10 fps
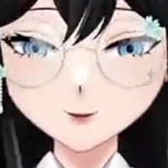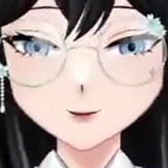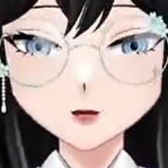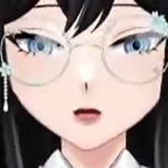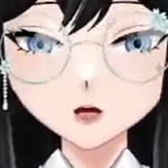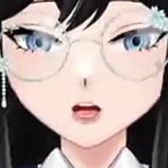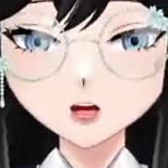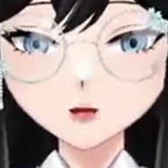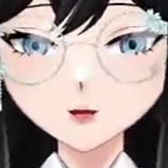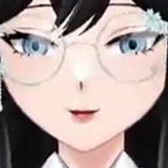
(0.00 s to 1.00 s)
Okay?
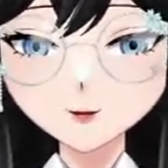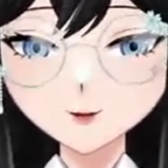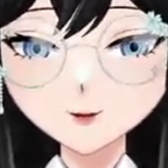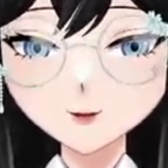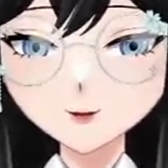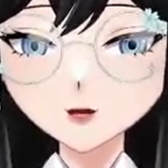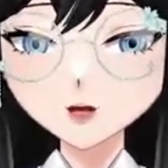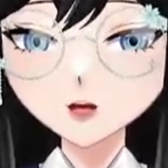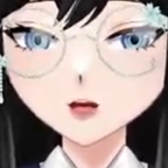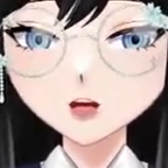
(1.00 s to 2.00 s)

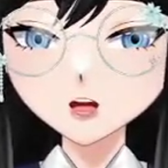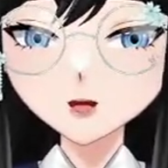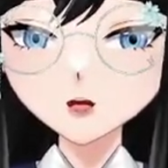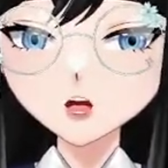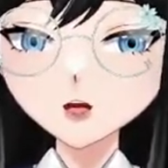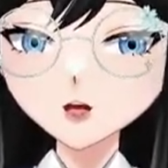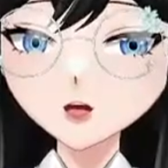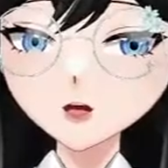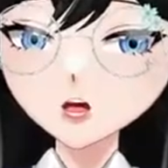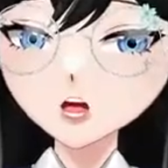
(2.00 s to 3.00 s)
And changes
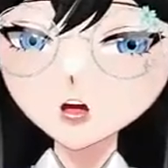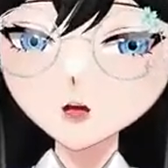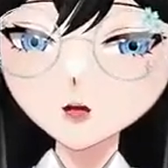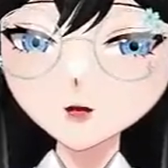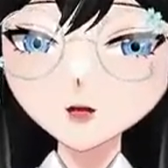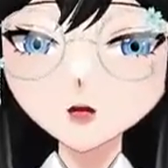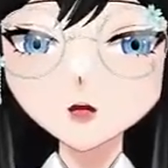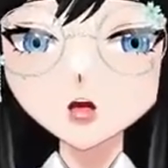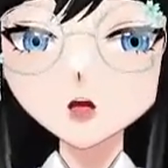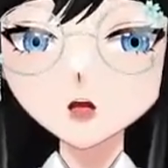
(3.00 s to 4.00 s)
in the chromatin
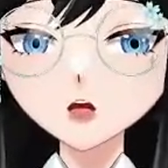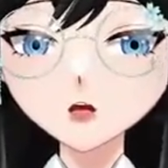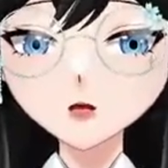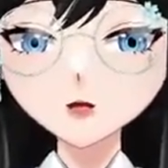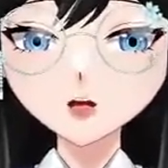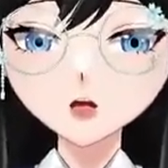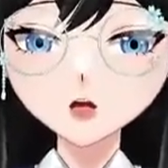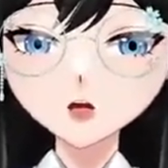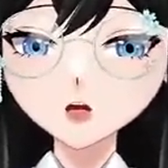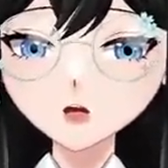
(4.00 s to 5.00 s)
structure, they are
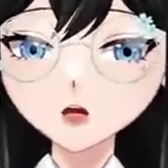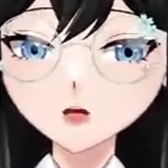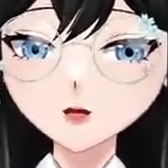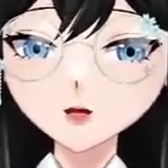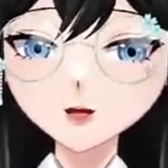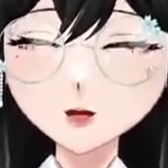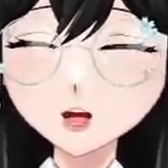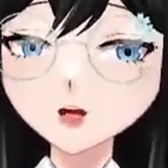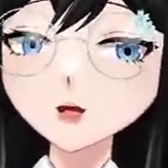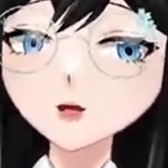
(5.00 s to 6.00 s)
closely
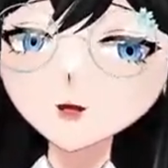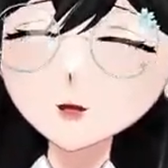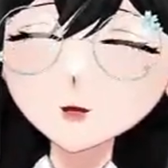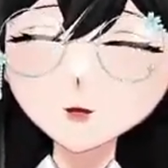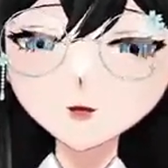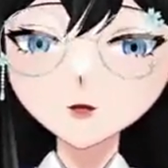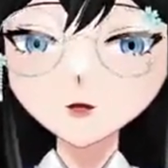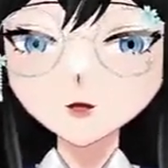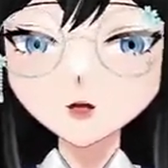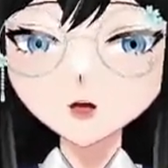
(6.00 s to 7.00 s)
linked to
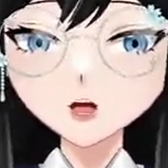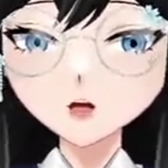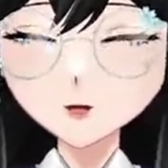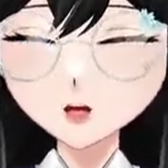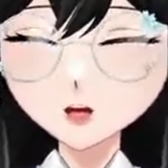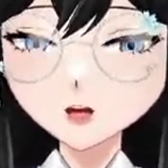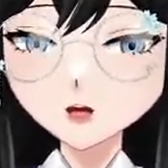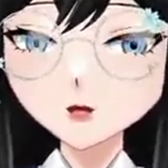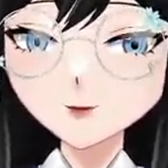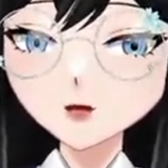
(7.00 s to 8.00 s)
regulation of
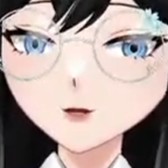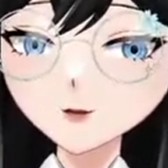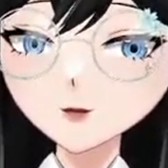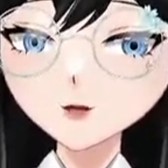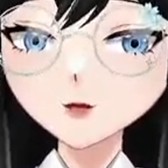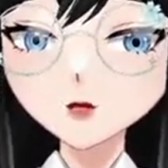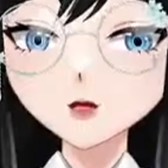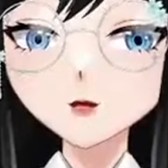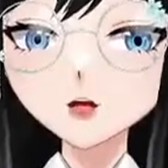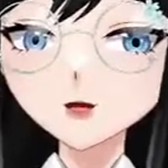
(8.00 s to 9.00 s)
gene
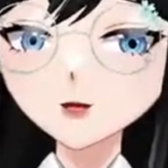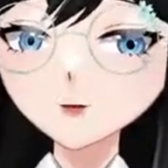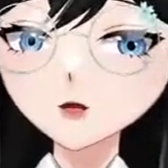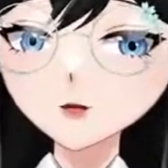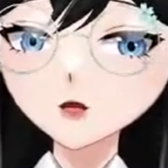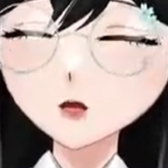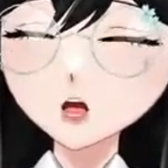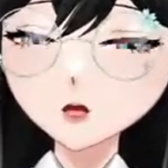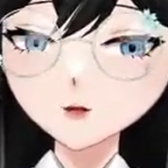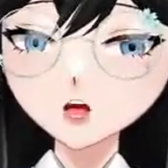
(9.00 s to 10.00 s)
transcription. We talked
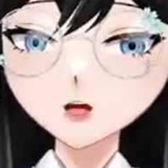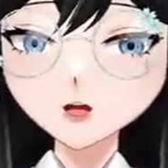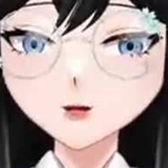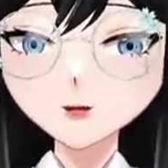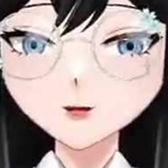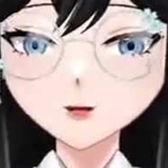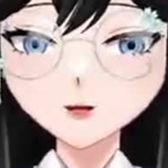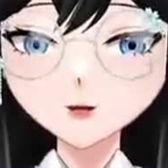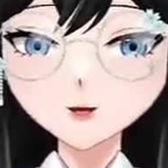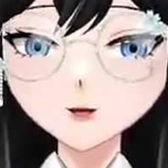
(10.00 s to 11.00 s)
about that
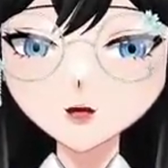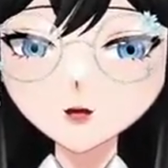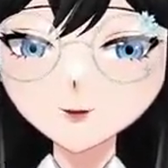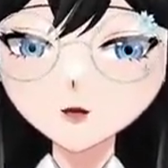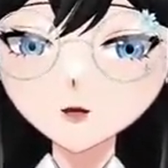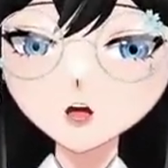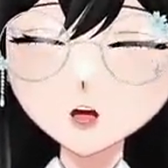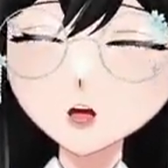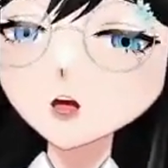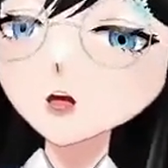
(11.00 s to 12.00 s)
earlier. That would be the
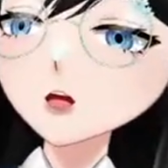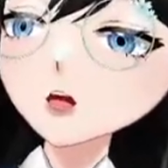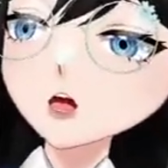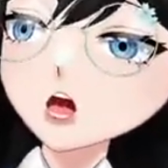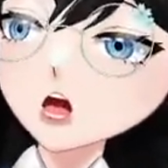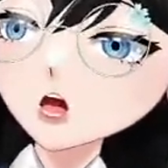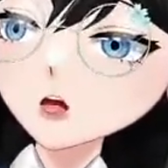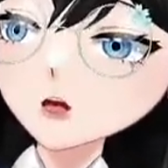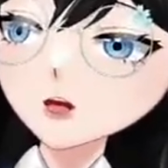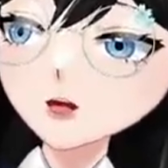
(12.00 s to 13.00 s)
histones,
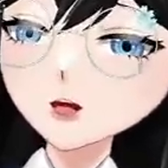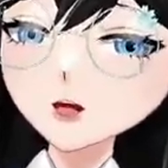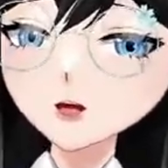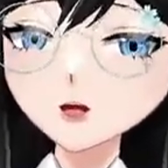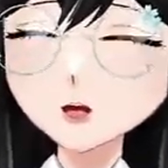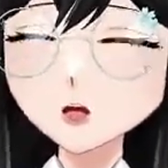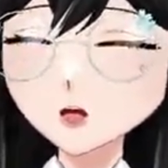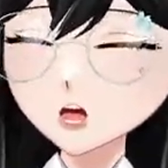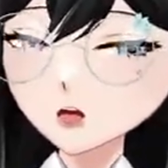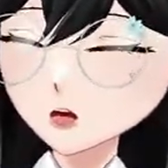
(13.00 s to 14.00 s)

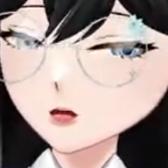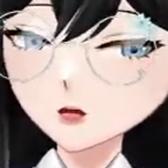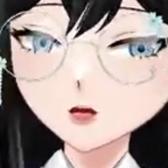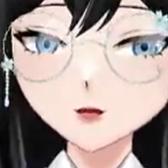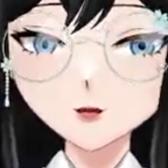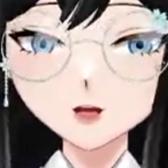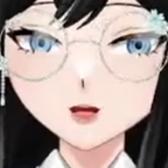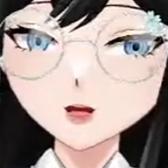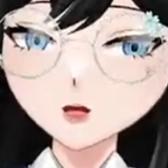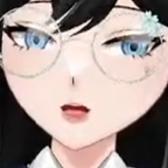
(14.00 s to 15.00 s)
acetylation,
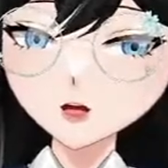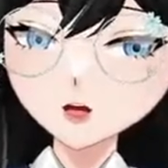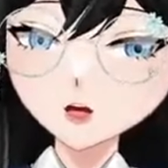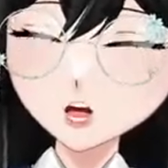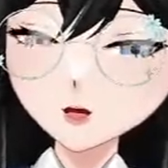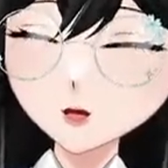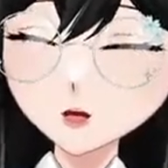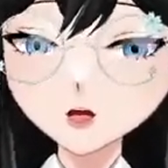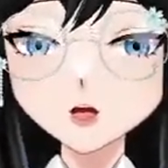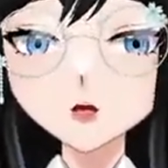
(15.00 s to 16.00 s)
methylation, and etc. We're going to